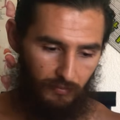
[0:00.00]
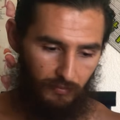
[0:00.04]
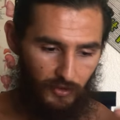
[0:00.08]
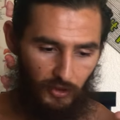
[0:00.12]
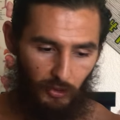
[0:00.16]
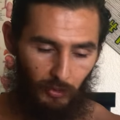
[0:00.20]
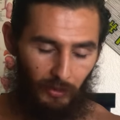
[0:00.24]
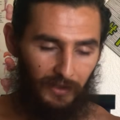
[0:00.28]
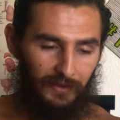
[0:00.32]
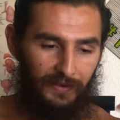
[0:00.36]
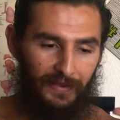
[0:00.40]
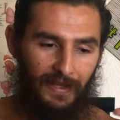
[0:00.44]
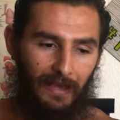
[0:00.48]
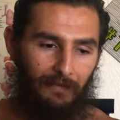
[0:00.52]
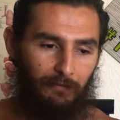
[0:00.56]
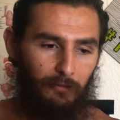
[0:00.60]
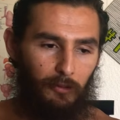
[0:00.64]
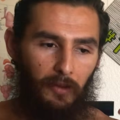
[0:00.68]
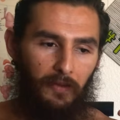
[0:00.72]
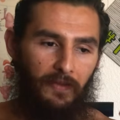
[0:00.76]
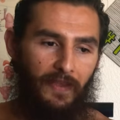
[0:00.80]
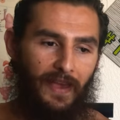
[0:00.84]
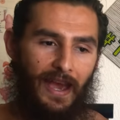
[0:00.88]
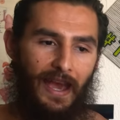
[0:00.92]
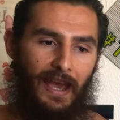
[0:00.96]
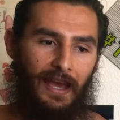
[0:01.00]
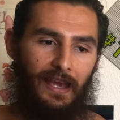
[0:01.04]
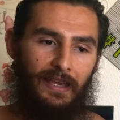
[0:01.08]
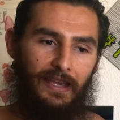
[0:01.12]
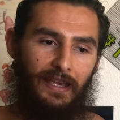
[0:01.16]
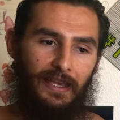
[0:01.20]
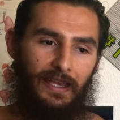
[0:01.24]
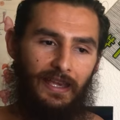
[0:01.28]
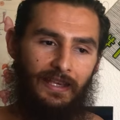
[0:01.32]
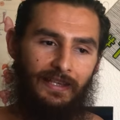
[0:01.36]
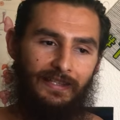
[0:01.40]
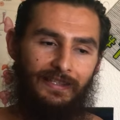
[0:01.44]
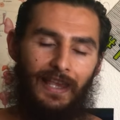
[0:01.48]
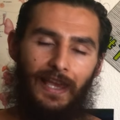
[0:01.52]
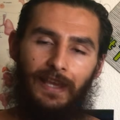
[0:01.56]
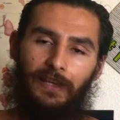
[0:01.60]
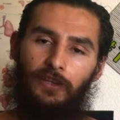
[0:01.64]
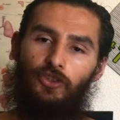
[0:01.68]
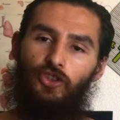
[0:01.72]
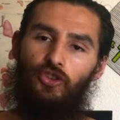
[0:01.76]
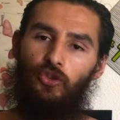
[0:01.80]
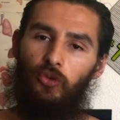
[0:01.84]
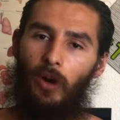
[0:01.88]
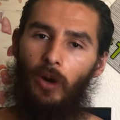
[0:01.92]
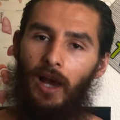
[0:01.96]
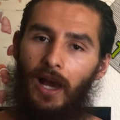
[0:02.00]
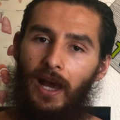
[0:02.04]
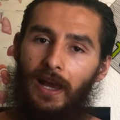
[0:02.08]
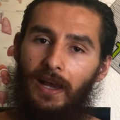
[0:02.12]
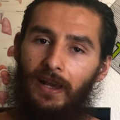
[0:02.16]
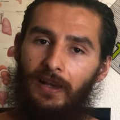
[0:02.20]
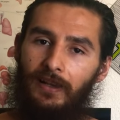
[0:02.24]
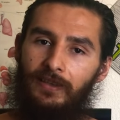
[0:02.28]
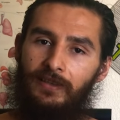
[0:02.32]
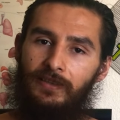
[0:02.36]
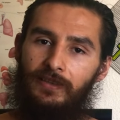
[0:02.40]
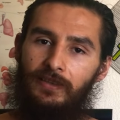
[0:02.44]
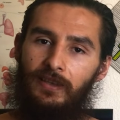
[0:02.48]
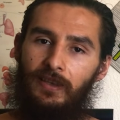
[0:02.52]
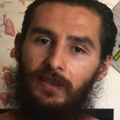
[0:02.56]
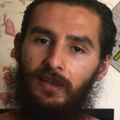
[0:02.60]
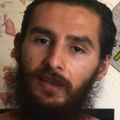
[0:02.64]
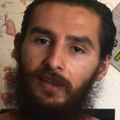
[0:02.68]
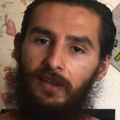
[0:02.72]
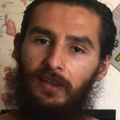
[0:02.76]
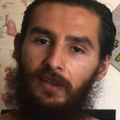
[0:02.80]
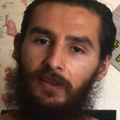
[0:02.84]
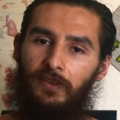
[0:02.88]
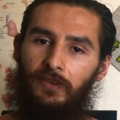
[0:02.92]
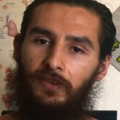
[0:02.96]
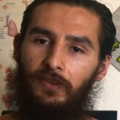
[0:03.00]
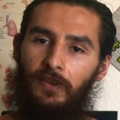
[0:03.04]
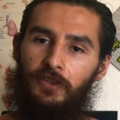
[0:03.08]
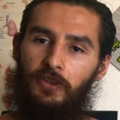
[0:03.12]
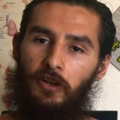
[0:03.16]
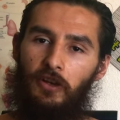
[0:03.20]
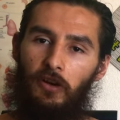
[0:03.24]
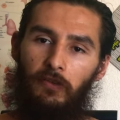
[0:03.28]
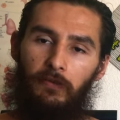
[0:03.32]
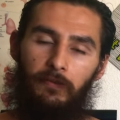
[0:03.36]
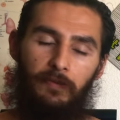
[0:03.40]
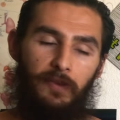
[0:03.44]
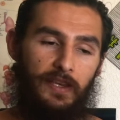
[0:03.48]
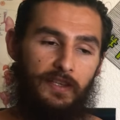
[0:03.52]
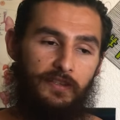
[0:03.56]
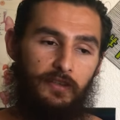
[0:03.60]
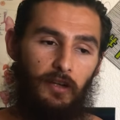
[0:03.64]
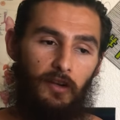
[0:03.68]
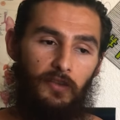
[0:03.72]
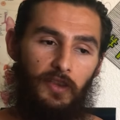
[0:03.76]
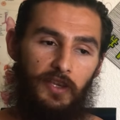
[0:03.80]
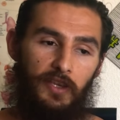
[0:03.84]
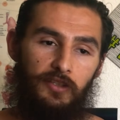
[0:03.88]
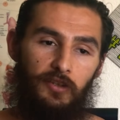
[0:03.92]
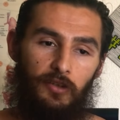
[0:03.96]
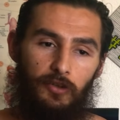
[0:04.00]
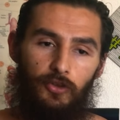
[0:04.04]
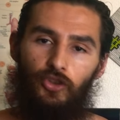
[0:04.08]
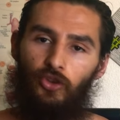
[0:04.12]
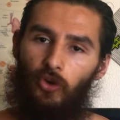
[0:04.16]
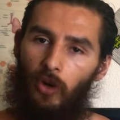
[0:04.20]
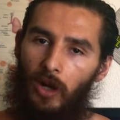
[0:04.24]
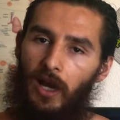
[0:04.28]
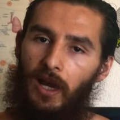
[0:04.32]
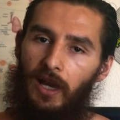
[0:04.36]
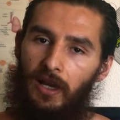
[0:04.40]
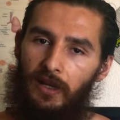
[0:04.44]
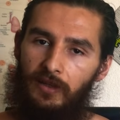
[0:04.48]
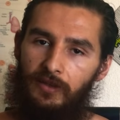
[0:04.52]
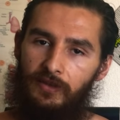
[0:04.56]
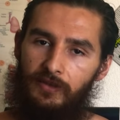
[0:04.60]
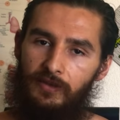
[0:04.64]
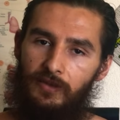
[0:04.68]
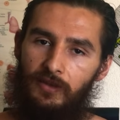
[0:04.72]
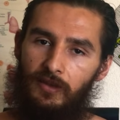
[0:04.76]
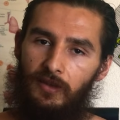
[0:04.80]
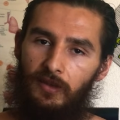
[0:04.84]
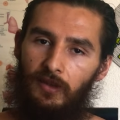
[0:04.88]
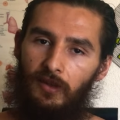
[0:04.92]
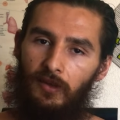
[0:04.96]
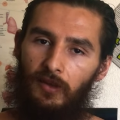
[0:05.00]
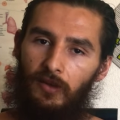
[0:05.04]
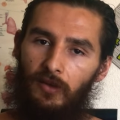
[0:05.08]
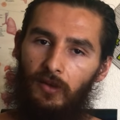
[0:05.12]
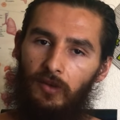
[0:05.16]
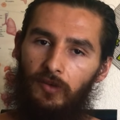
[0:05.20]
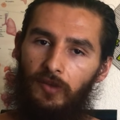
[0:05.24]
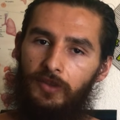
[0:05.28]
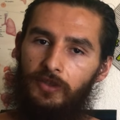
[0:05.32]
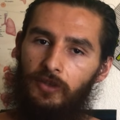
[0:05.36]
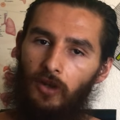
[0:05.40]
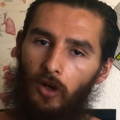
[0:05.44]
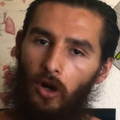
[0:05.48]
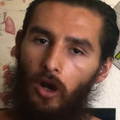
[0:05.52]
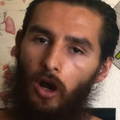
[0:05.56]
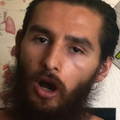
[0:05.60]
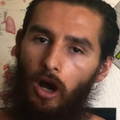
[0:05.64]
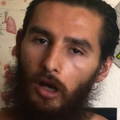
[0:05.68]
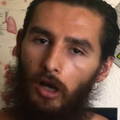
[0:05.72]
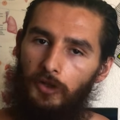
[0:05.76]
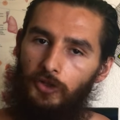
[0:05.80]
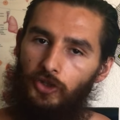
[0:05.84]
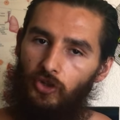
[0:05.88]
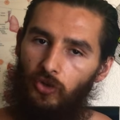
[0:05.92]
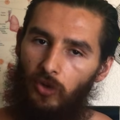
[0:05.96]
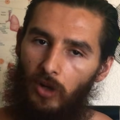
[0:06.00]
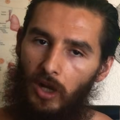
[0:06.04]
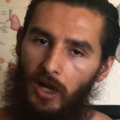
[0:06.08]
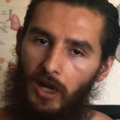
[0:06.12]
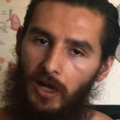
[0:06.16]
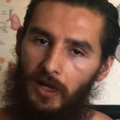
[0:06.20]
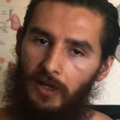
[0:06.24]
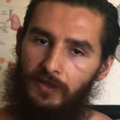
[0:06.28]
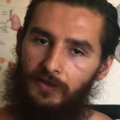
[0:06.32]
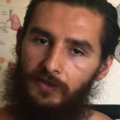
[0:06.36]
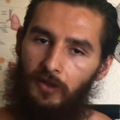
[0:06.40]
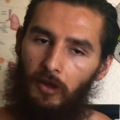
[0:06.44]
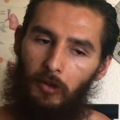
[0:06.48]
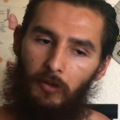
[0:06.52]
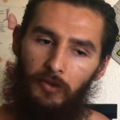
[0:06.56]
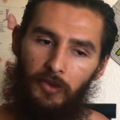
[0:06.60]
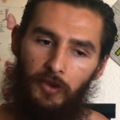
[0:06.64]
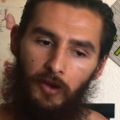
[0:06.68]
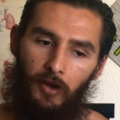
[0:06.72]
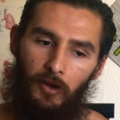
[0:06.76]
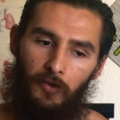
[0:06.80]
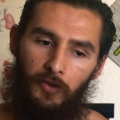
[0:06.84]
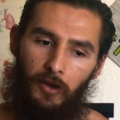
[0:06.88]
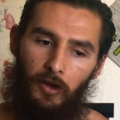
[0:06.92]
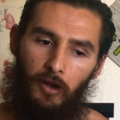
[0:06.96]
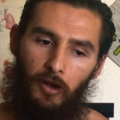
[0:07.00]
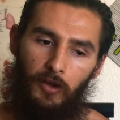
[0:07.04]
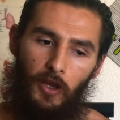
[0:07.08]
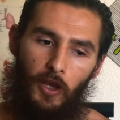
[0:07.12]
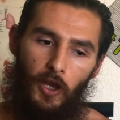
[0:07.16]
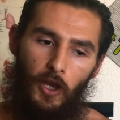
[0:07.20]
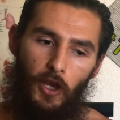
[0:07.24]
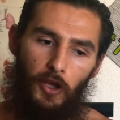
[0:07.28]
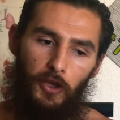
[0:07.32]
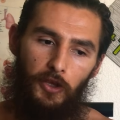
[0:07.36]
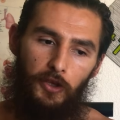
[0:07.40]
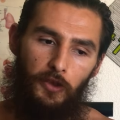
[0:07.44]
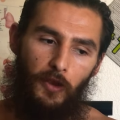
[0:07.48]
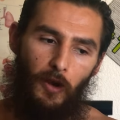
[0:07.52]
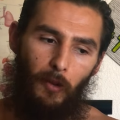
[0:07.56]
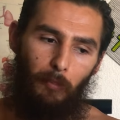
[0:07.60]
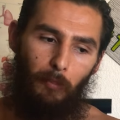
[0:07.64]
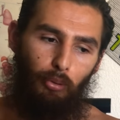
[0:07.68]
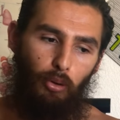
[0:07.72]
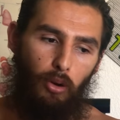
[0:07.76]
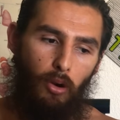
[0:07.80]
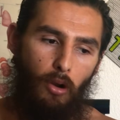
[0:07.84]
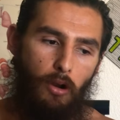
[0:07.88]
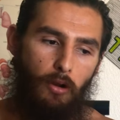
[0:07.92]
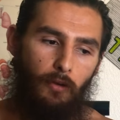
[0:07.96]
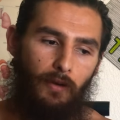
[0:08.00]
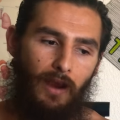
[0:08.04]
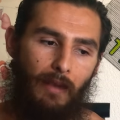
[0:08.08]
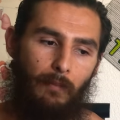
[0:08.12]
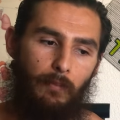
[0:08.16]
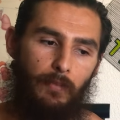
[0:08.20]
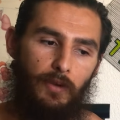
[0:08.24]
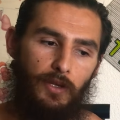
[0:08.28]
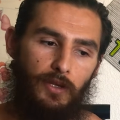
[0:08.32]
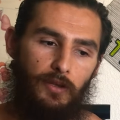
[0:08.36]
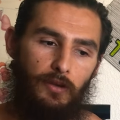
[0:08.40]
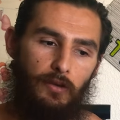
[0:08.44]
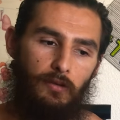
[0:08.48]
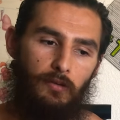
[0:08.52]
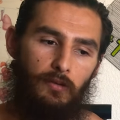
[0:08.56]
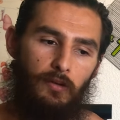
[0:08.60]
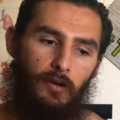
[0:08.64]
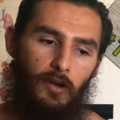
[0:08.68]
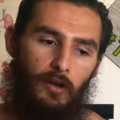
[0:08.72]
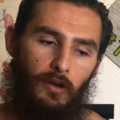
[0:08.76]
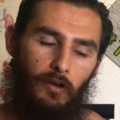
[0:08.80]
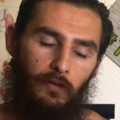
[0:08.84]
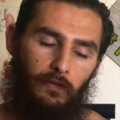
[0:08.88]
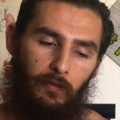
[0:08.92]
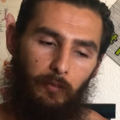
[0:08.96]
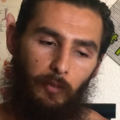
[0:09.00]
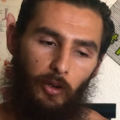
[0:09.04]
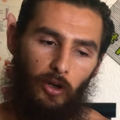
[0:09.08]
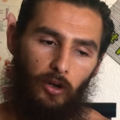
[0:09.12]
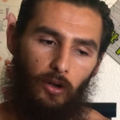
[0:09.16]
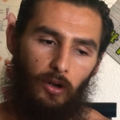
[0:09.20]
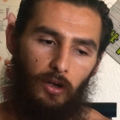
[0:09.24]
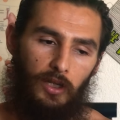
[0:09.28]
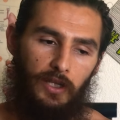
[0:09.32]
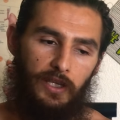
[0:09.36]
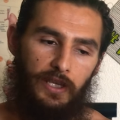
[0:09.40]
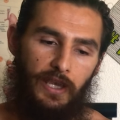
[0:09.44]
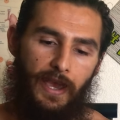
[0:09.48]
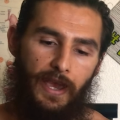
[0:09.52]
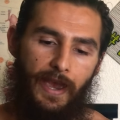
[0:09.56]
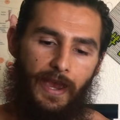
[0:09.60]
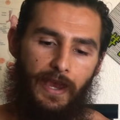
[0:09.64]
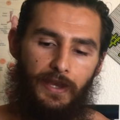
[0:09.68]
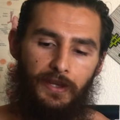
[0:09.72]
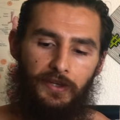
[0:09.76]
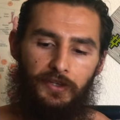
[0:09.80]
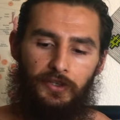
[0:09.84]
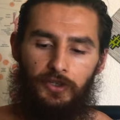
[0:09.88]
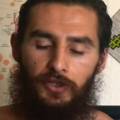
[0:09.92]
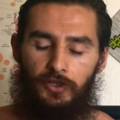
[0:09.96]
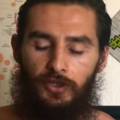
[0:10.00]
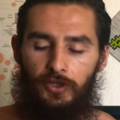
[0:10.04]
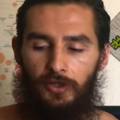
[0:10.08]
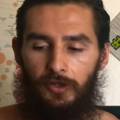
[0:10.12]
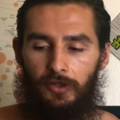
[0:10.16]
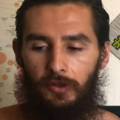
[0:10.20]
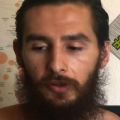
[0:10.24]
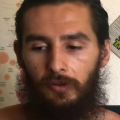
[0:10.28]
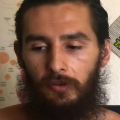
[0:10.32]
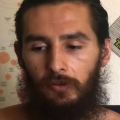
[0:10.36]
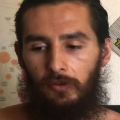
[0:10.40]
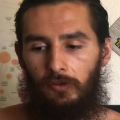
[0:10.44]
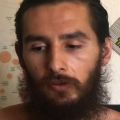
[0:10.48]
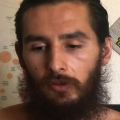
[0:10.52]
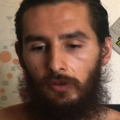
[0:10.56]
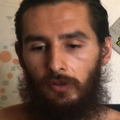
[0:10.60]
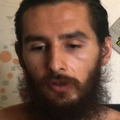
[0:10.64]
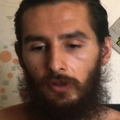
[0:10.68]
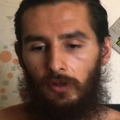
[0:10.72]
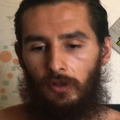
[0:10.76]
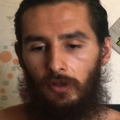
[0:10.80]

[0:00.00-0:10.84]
a level that is like drugs. These are drugs. These are all drugs. They're programming you from an early age to